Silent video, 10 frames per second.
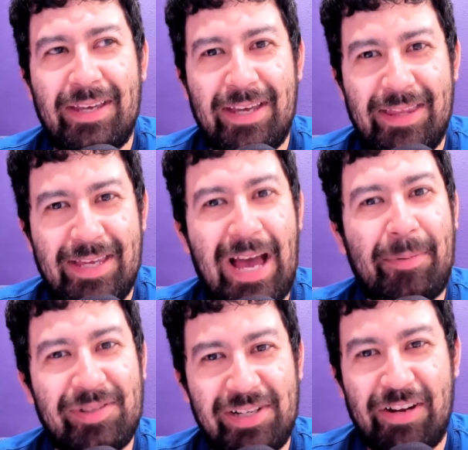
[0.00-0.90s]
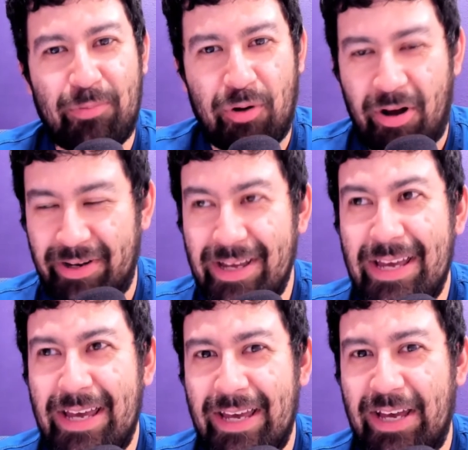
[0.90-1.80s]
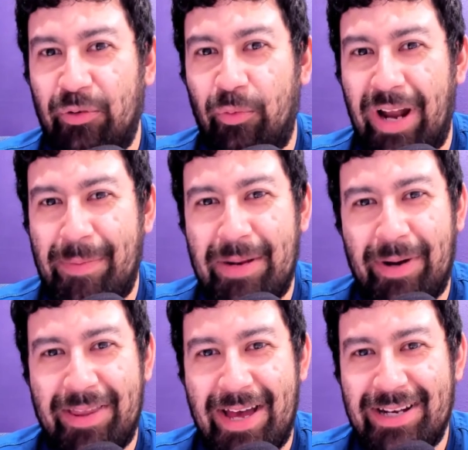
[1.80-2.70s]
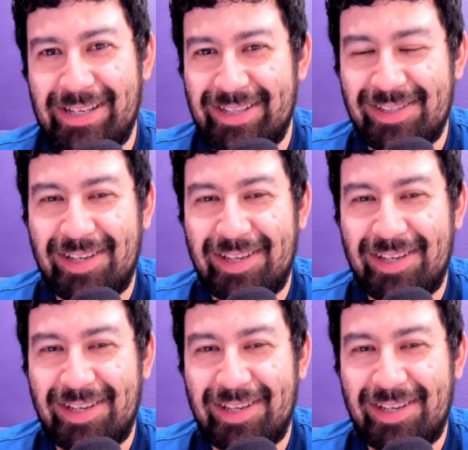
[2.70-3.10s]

in the capital city of Prague. And what I mean by that is